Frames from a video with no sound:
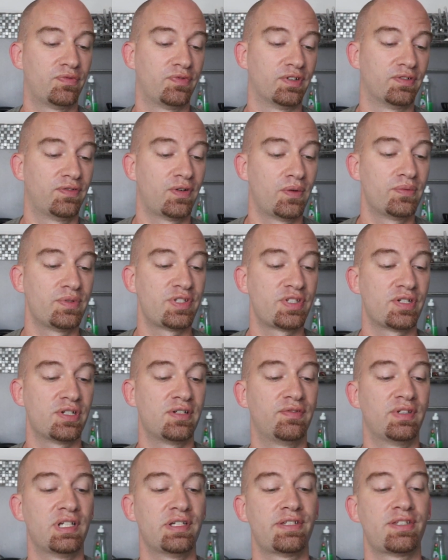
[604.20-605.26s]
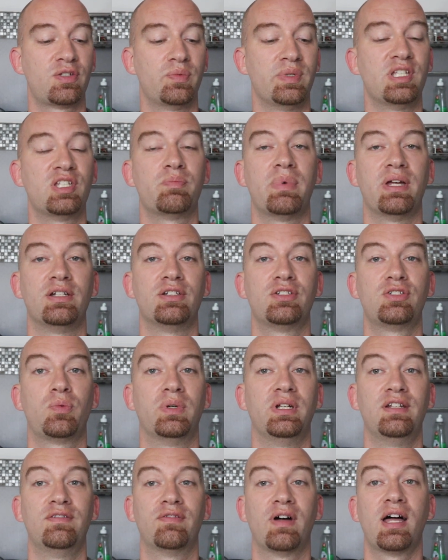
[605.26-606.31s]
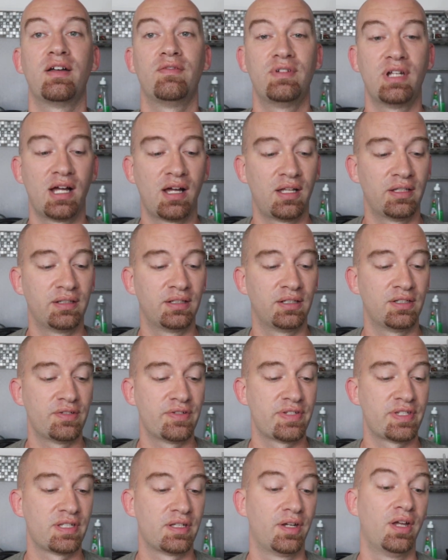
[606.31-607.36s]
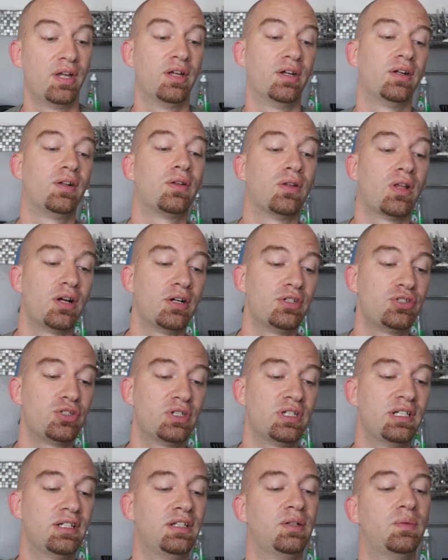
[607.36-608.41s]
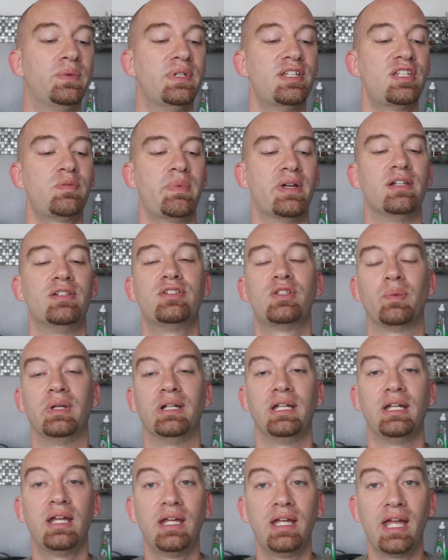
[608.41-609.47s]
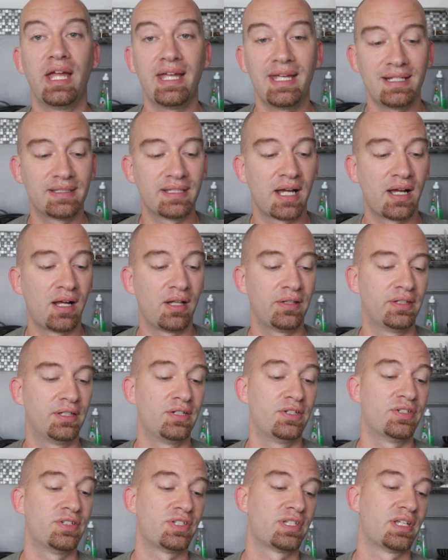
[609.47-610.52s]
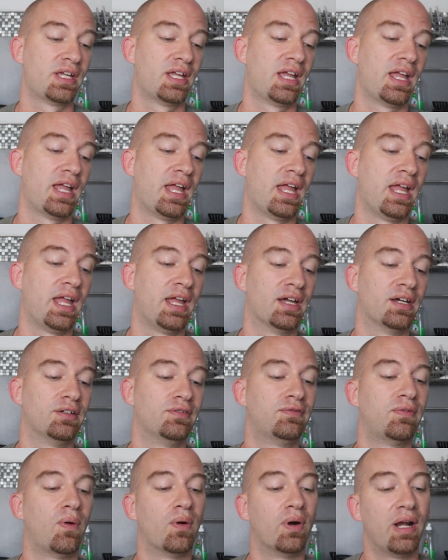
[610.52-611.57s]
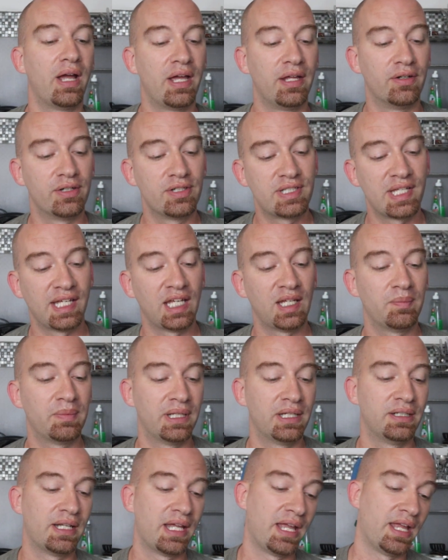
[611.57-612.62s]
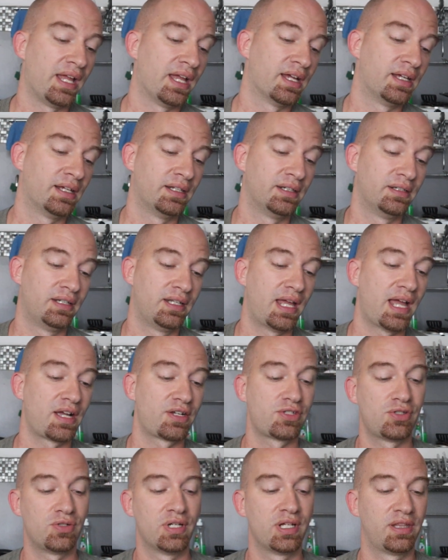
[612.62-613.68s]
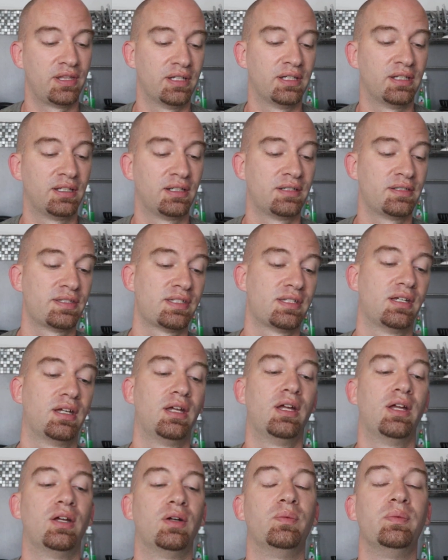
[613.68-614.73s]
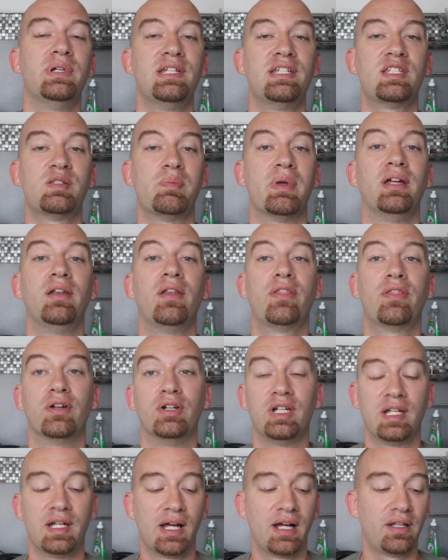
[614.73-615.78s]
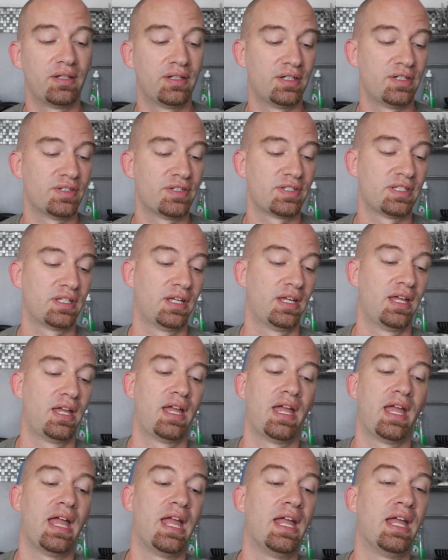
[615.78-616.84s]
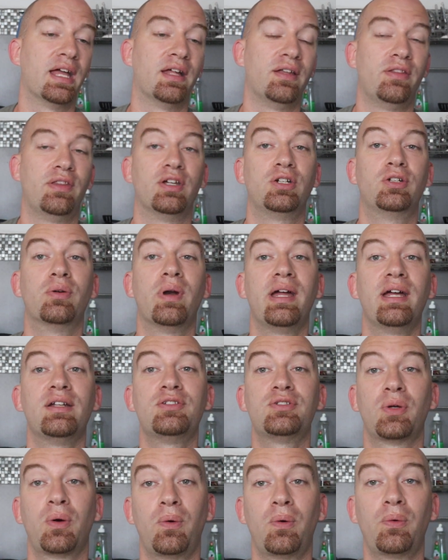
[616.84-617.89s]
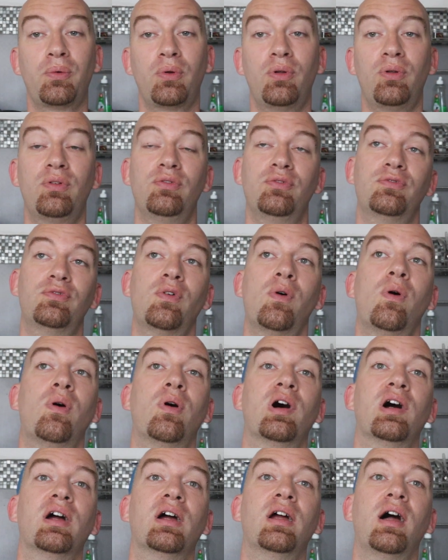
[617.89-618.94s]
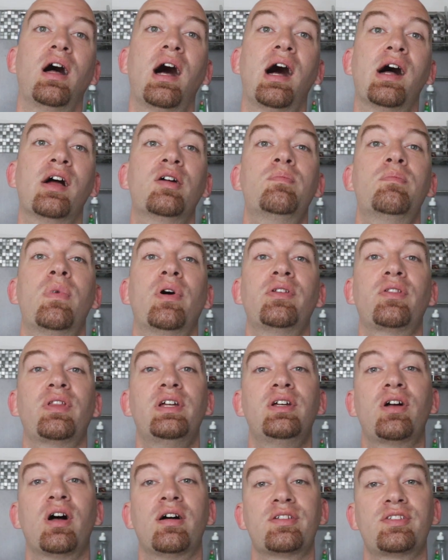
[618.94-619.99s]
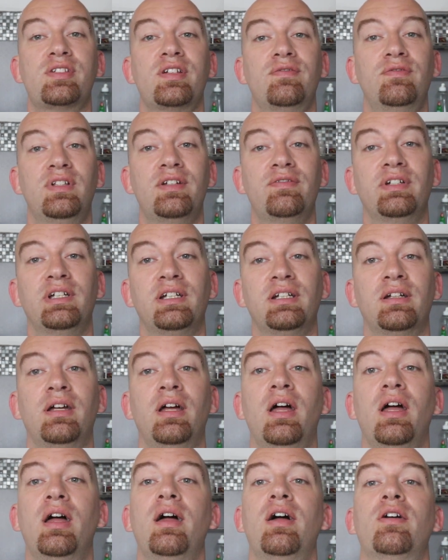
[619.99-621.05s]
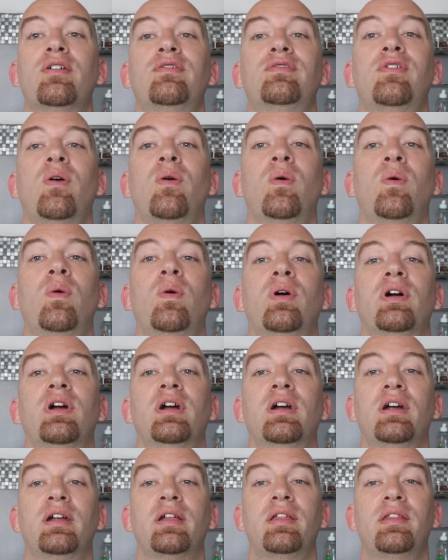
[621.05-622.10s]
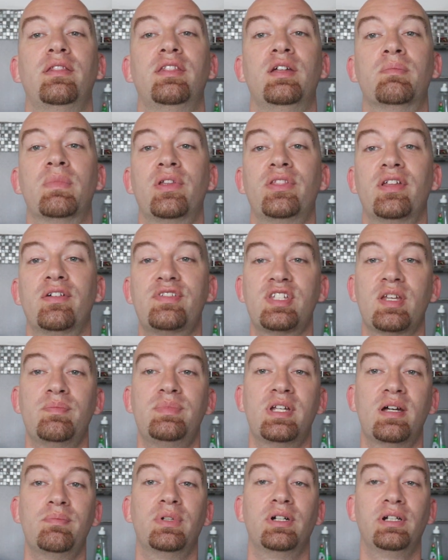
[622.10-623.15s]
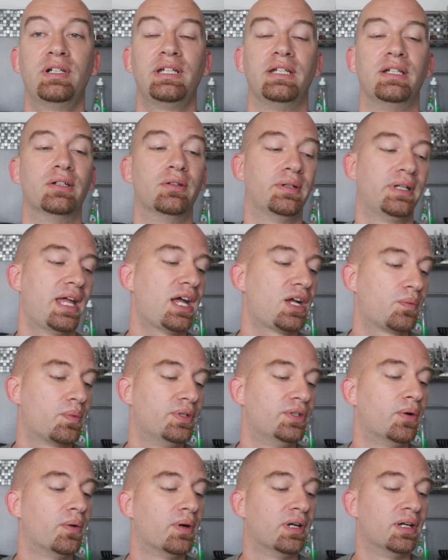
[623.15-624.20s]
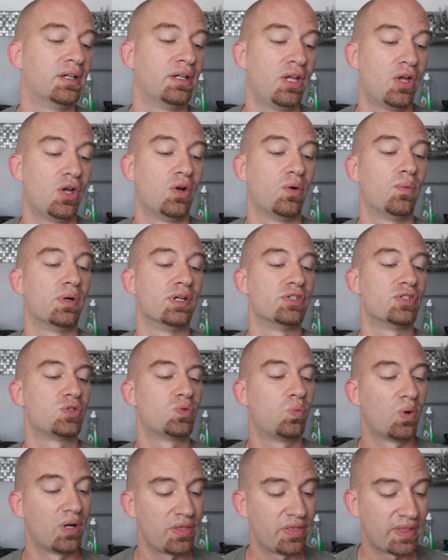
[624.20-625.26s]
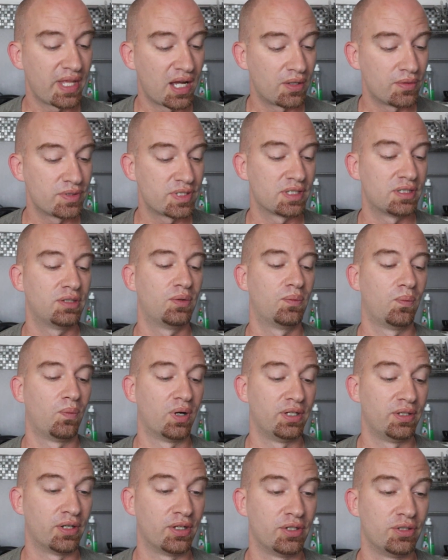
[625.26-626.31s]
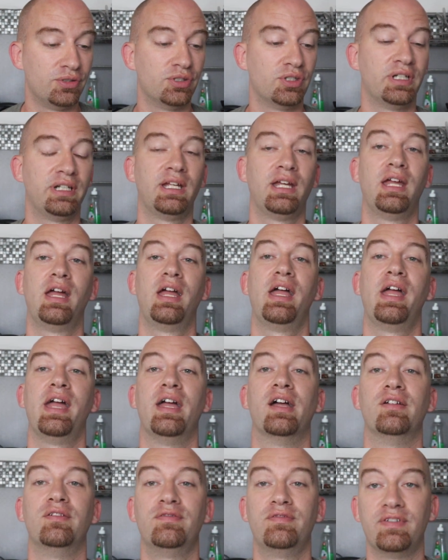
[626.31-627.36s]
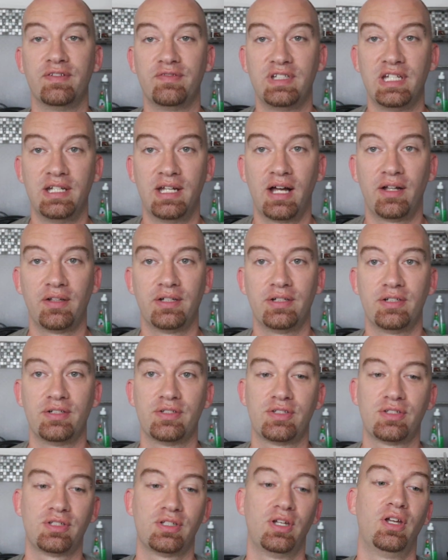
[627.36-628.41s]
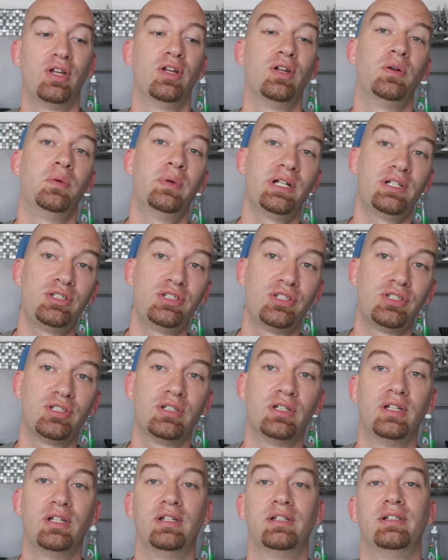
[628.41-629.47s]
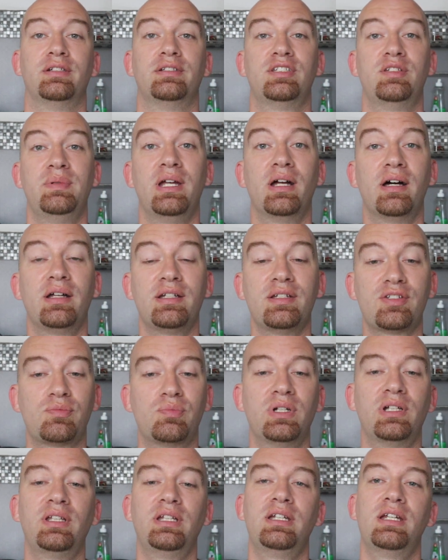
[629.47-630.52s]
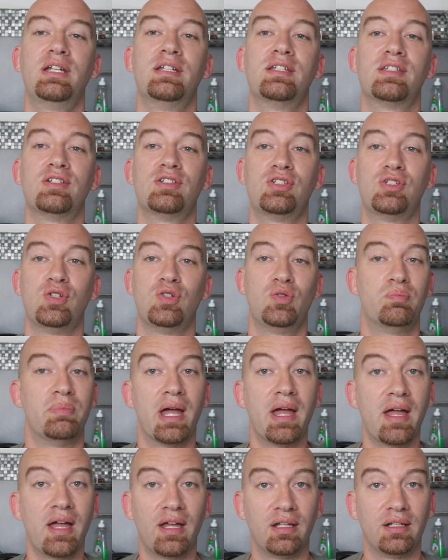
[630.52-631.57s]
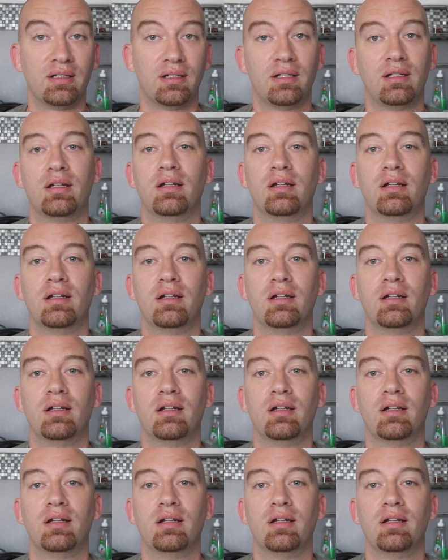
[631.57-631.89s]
For phone service, we spent $25. Laundry, we spent $28. And for entertainment and extra things, we spent $30. And the grand total for our monthly cost of living for the month of September here in Ecuador was $1,150, which, to be honest, really isn't too bad.